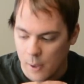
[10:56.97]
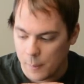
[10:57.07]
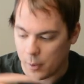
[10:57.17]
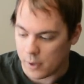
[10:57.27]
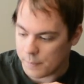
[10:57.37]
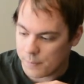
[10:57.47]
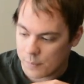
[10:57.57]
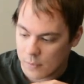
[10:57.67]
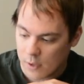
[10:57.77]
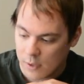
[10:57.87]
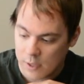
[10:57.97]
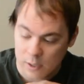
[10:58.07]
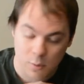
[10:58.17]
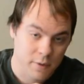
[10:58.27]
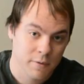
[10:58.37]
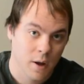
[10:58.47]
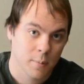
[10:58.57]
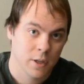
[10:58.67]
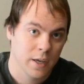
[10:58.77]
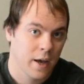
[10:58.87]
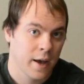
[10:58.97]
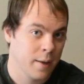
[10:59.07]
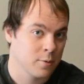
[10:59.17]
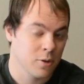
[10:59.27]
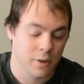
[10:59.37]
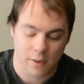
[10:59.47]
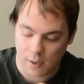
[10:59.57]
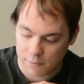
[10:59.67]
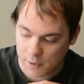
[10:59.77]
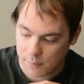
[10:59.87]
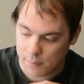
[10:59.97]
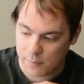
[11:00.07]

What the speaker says: But these work phenomenally. I absolutely love them.